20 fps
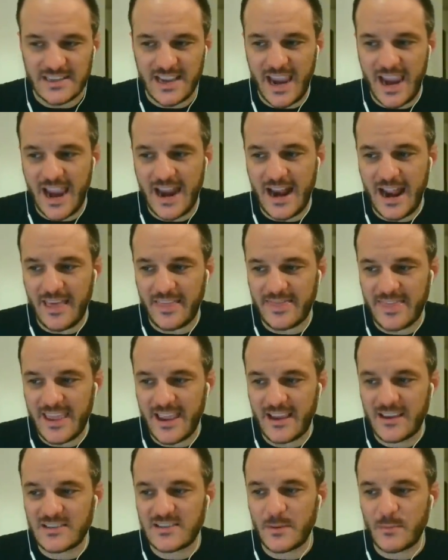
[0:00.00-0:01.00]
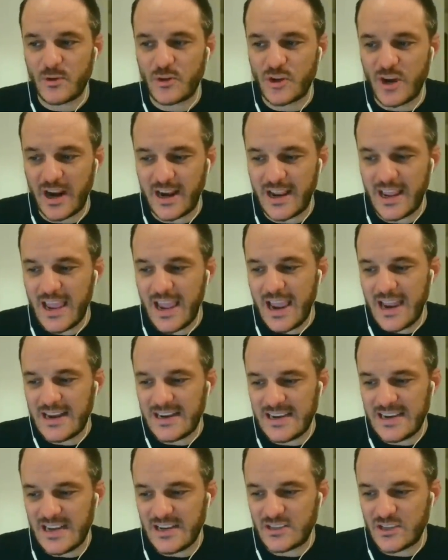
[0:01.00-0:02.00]
And I think some credit
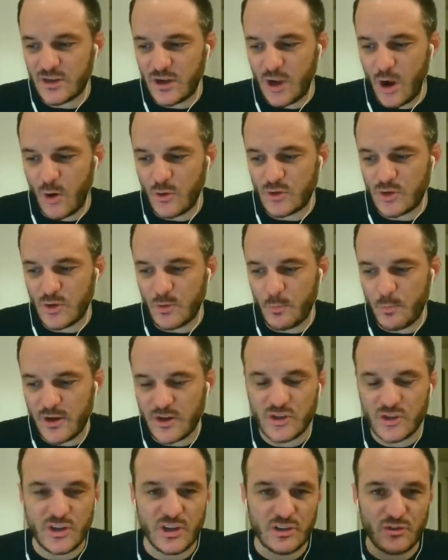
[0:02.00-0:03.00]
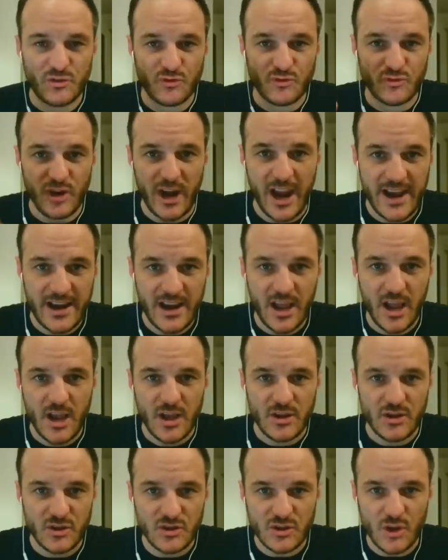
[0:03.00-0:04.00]
needs to go to Michigan's red
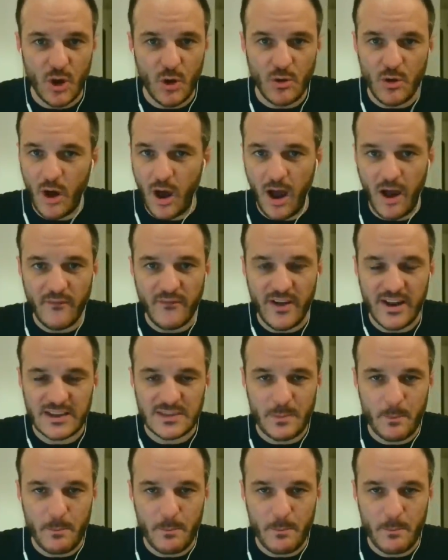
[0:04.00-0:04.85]
zone offense.